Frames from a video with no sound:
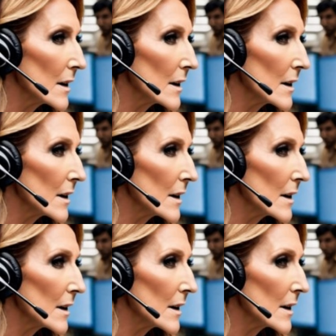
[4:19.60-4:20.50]

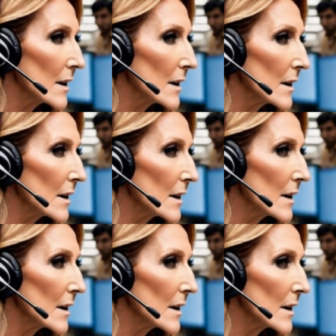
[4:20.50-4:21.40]

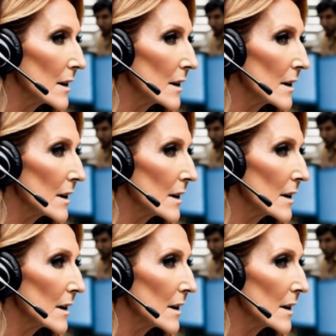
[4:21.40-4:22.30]

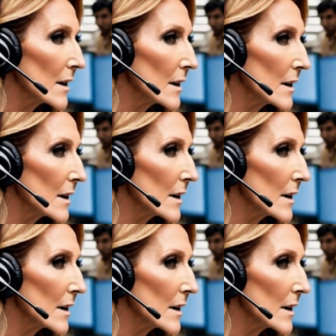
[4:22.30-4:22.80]
Nobody speaks.